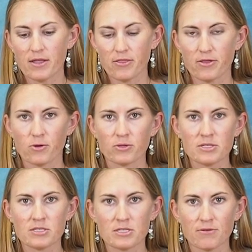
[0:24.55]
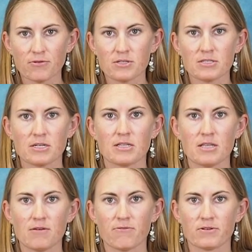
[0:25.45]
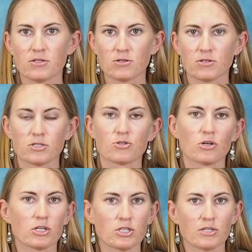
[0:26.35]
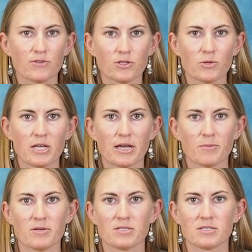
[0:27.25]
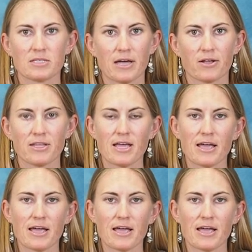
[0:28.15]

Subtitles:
The only difference in the physical construction of the 3 cameras is that on the